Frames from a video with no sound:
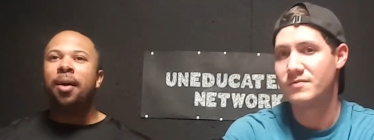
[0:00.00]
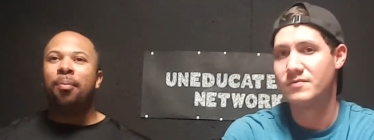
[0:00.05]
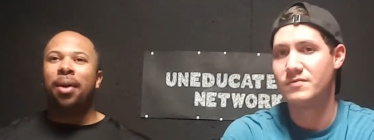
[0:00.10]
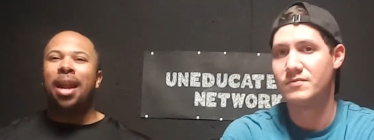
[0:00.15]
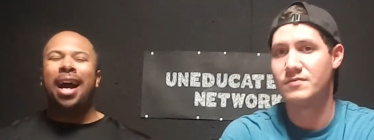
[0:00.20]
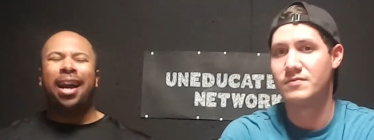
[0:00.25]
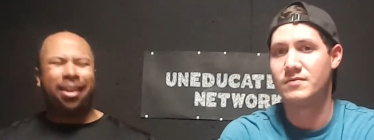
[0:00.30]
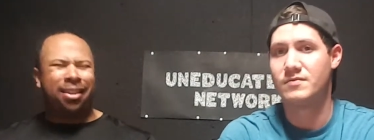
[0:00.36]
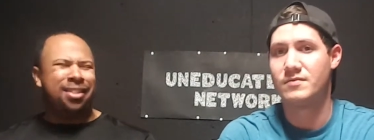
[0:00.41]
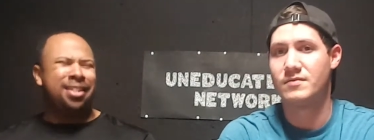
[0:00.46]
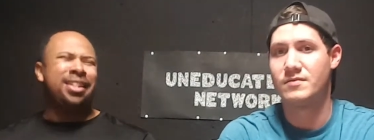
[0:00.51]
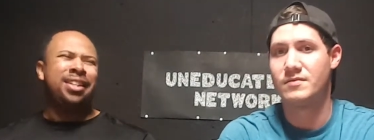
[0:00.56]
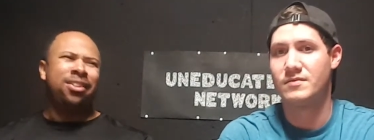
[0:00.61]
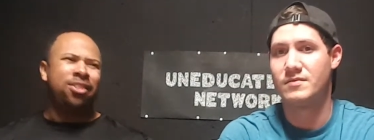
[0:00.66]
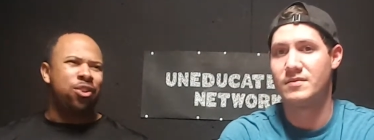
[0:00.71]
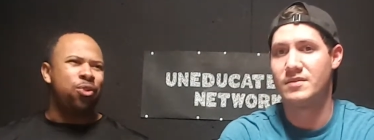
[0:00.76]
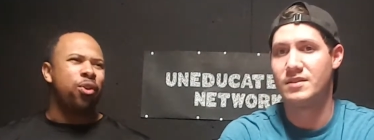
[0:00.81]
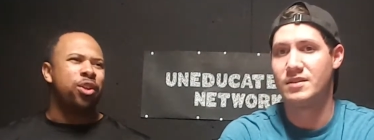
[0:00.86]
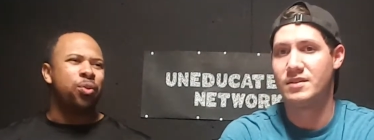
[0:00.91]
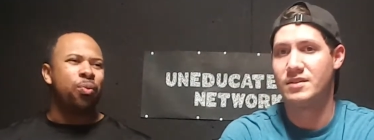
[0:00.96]
Speaker 1: But I could see
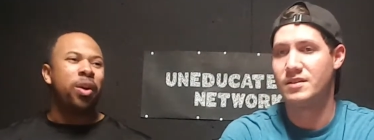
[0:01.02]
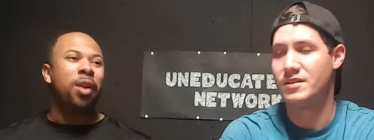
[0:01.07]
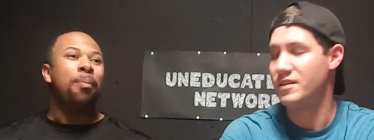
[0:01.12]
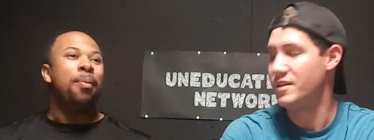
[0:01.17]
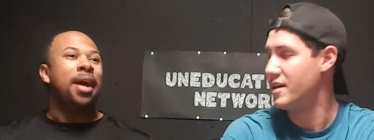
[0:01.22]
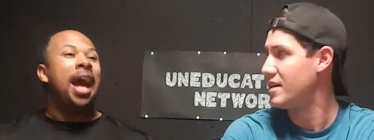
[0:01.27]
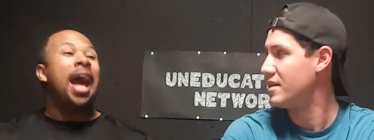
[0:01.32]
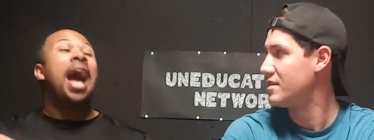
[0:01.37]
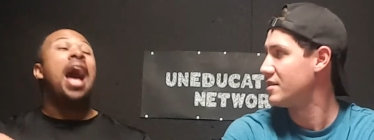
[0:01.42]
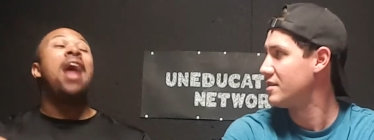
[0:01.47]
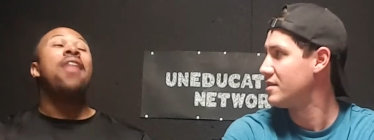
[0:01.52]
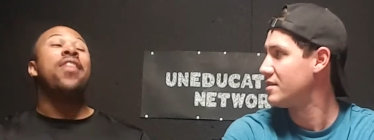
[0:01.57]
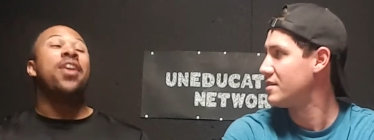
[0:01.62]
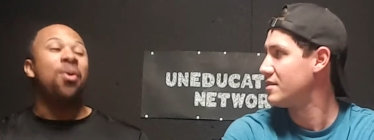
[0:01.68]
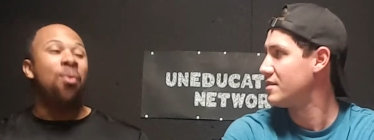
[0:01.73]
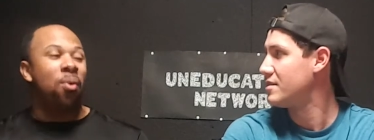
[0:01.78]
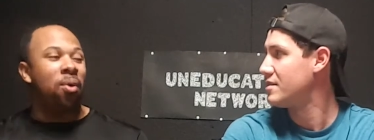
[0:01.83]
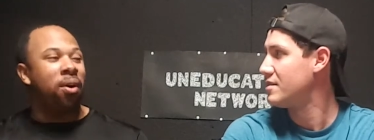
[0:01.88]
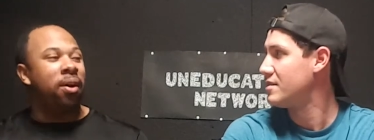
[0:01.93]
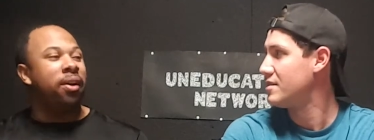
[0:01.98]
Georgia winning. But how
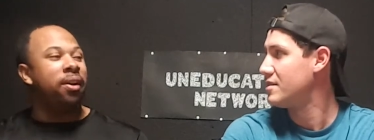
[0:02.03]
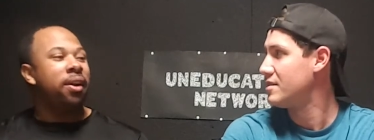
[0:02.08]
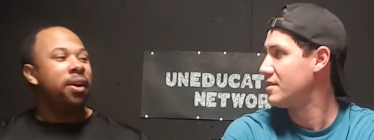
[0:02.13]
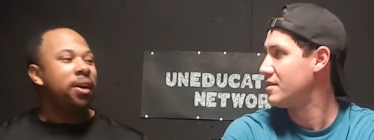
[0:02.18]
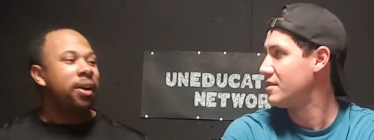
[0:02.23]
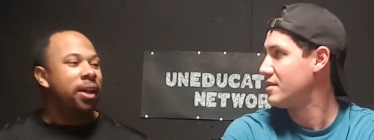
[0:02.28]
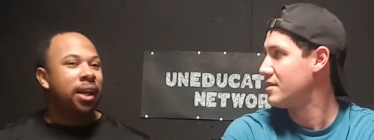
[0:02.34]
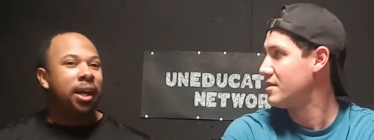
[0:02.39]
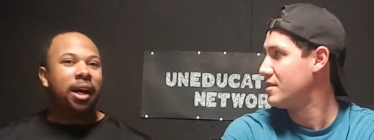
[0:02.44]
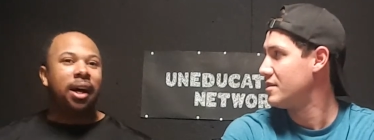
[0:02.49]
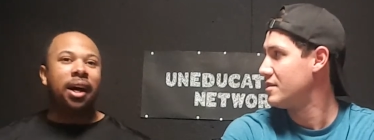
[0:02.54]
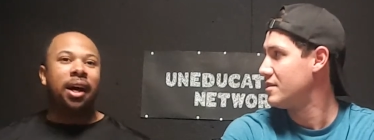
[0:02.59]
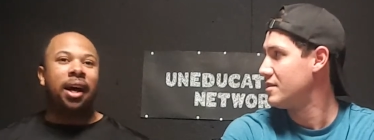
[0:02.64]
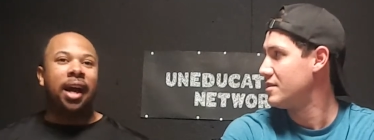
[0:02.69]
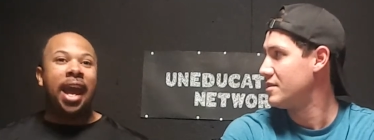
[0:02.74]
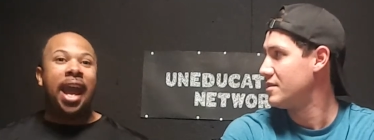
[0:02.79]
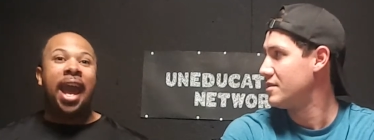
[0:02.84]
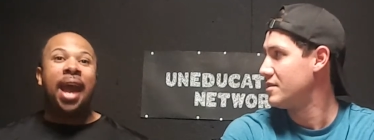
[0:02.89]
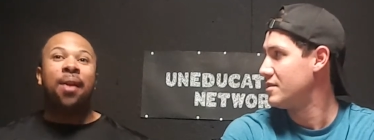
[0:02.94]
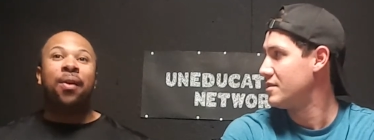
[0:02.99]
they won,
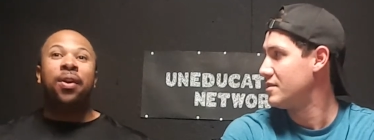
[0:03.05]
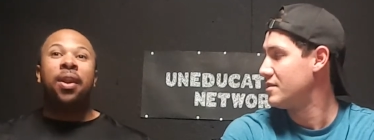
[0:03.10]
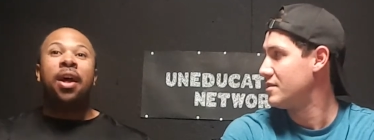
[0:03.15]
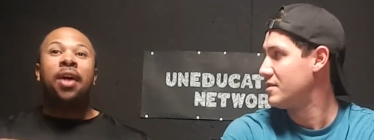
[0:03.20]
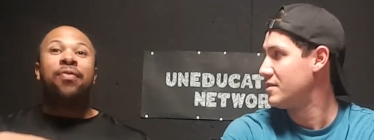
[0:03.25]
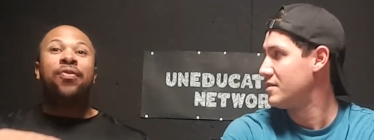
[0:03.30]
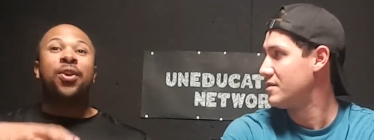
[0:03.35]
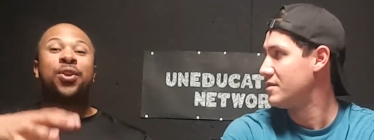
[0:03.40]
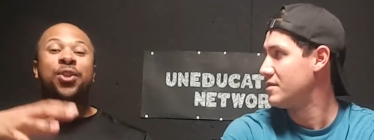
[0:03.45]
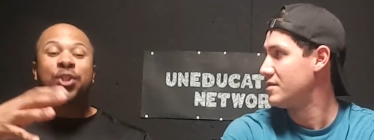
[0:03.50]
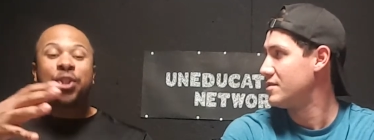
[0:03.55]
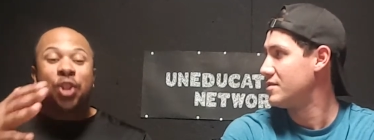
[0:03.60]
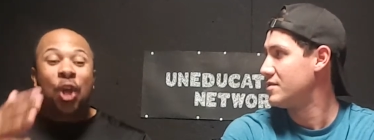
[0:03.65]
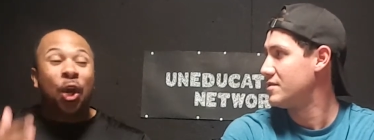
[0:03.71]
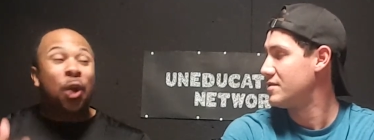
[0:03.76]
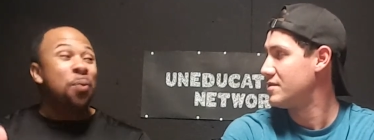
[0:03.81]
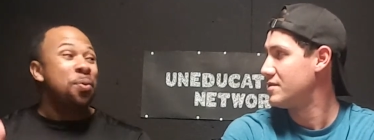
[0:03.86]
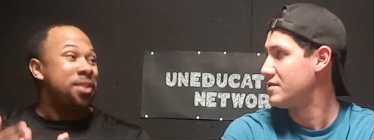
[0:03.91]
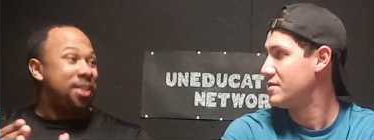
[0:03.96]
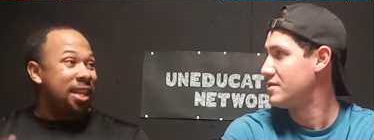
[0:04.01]
uh, and the
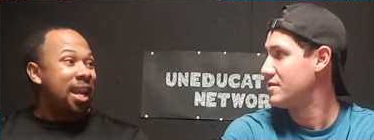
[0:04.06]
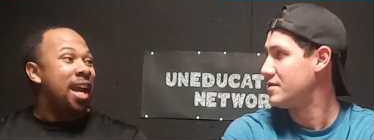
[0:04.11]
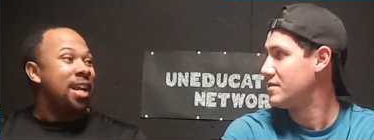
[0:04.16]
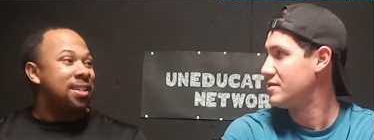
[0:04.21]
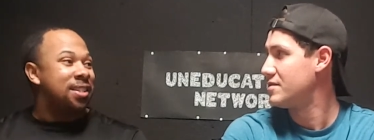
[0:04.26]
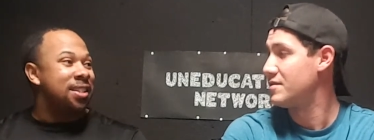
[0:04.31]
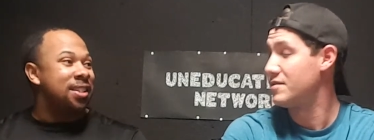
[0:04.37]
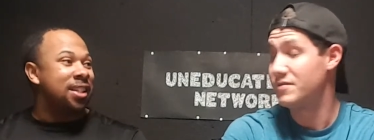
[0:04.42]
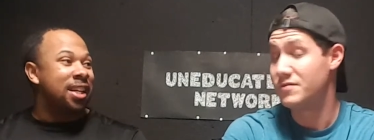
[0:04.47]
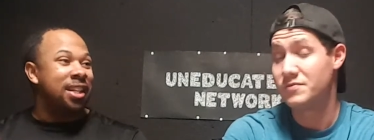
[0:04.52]
circumstances.